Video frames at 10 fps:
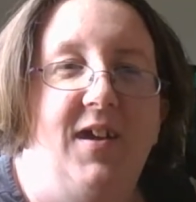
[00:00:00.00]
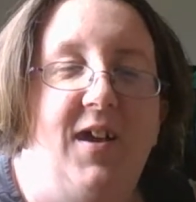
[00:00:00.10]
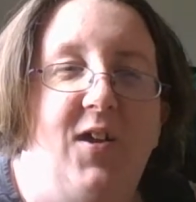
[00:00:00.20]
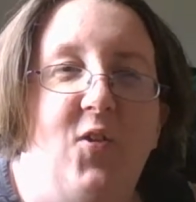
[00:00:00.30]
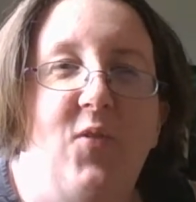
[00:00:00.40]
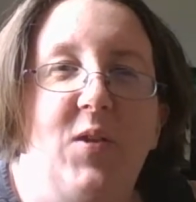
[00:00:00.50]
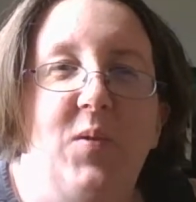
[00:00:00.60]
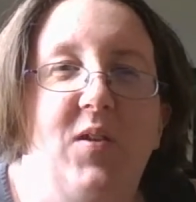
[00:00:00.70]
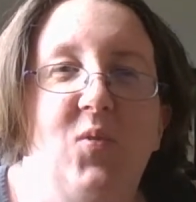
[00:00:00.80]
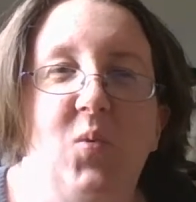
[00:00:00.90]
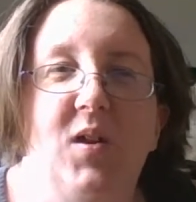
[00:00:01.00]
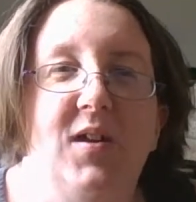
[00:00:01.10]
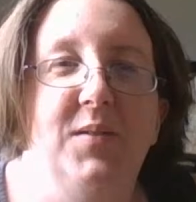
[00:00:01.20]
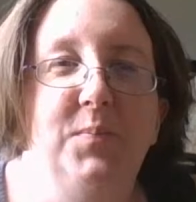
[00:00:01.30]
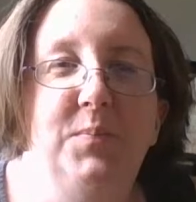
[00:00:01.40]
don't know if anyone else will
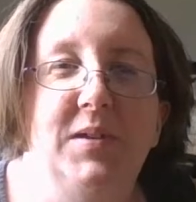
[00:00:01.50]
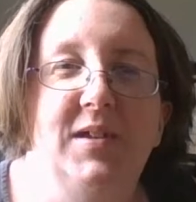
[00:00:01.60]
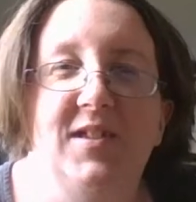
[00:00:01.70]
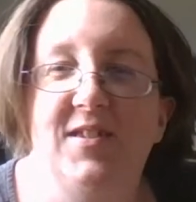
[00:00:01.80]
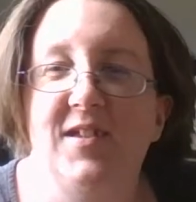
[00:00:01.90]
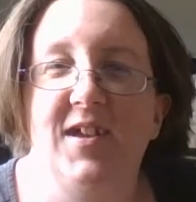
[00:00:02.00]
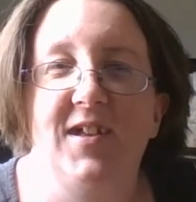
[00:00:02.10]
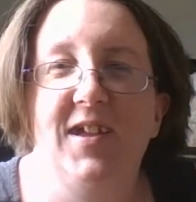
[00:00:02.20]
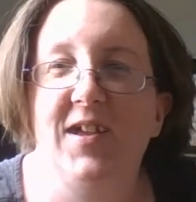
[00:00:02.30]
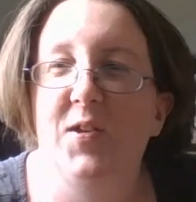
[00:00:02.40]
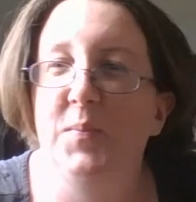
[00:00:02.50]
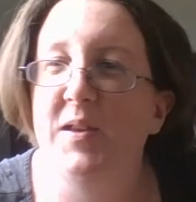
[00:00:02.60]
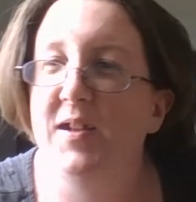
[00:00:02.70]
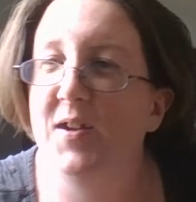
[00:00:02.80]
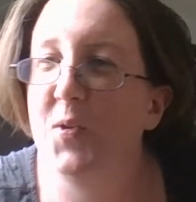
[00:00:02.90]
come, but let's kind of hang on a
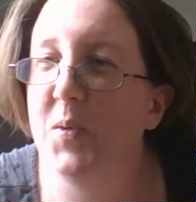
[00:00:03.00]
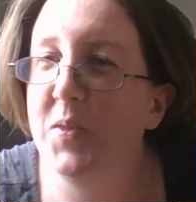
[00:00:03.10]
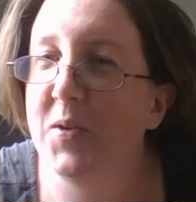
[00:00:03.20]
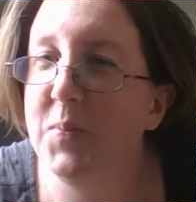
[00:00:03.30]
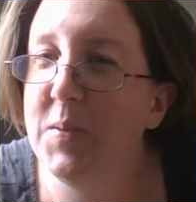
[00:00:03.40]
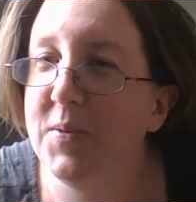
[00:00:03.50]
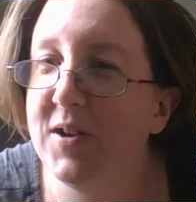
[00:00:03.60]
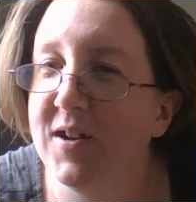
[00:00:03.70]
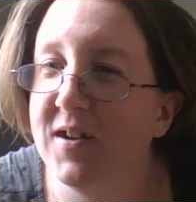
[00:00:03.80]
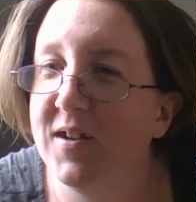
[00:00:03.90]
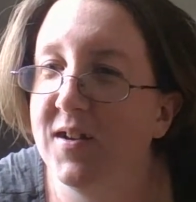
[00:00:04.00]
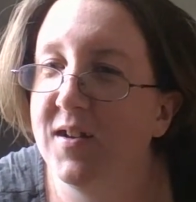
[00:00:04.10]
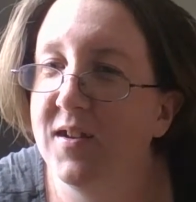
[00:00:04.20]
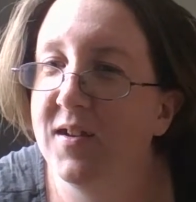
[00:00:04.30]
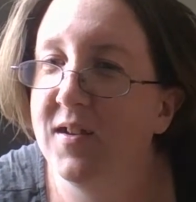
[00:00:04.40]
minute. Oh, hello, people are here.
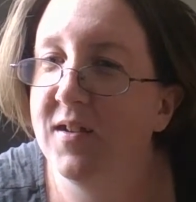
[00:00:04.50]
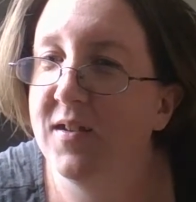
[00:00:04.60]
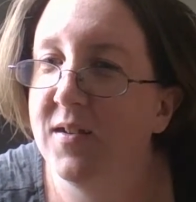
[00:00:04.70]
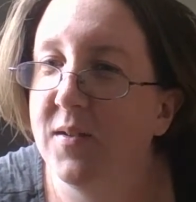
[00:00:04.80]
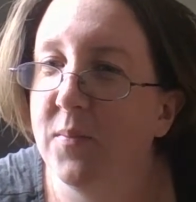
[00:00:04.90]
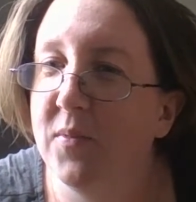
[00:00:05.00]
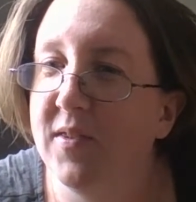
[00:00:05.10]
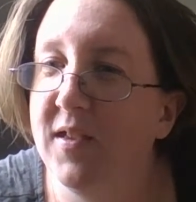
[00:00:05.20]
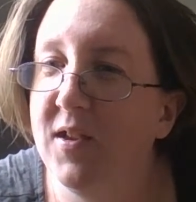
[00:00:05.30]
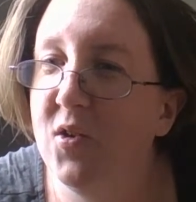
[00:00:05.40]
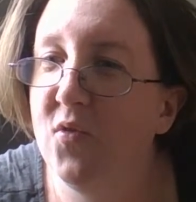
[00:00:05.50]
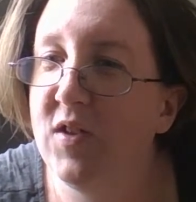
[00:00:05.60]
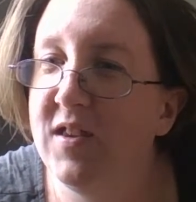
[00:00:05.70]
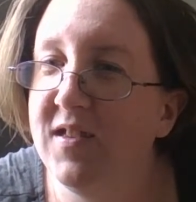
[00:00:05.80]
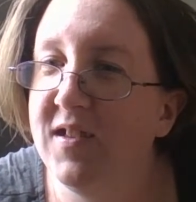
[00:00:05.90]
From
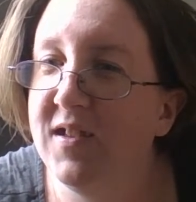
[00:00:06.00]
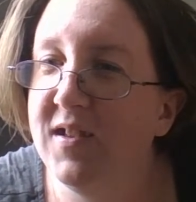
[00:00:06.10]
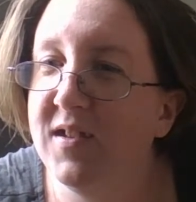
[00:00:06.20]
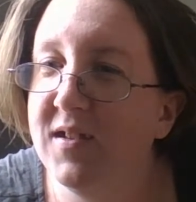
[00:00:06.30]
COVD.